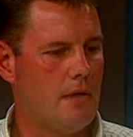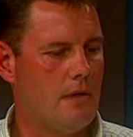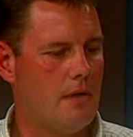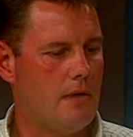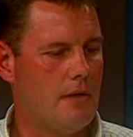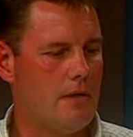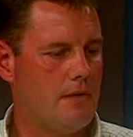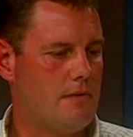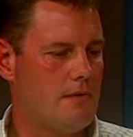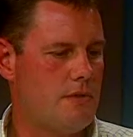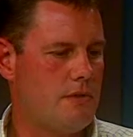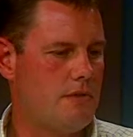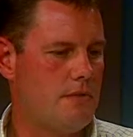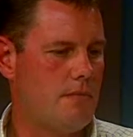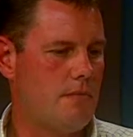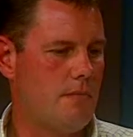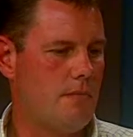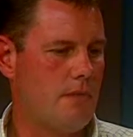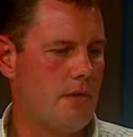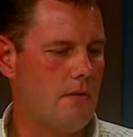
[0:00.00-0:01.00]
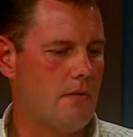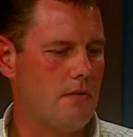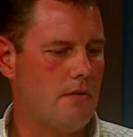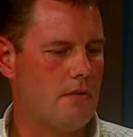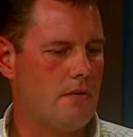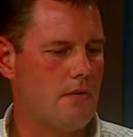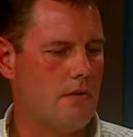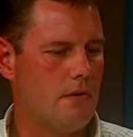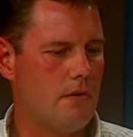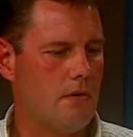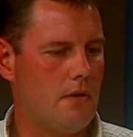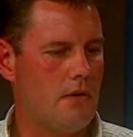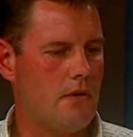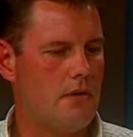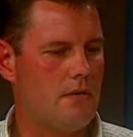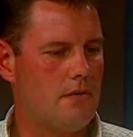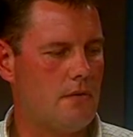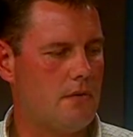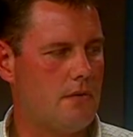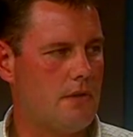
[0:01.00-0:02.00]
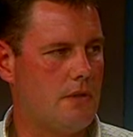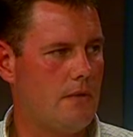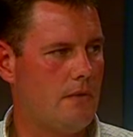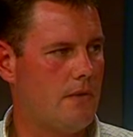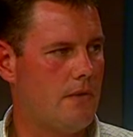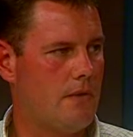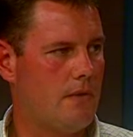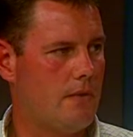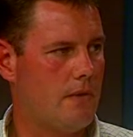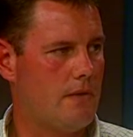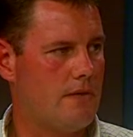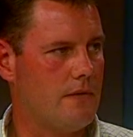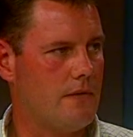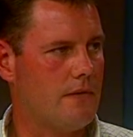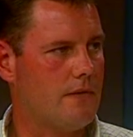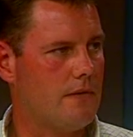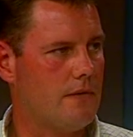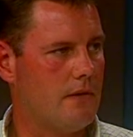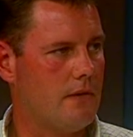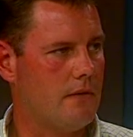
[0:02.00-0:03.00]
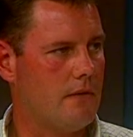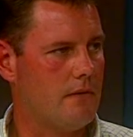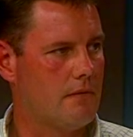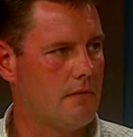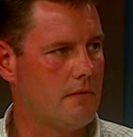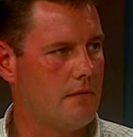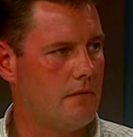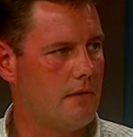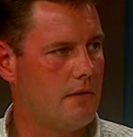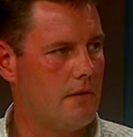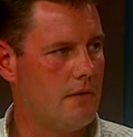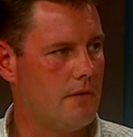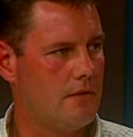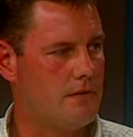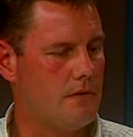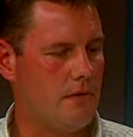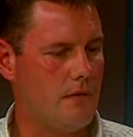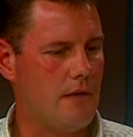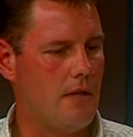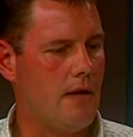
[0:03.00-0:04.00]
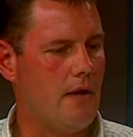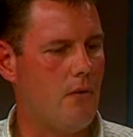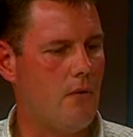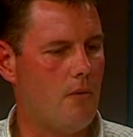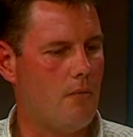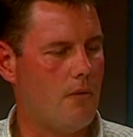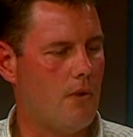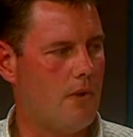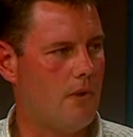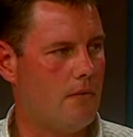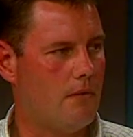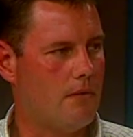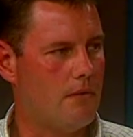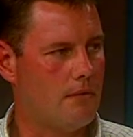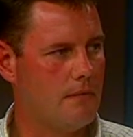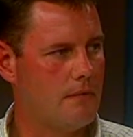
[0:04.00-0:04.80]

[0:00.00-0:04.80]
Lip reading: and just be able to associate with other residents there, so they're not home alone.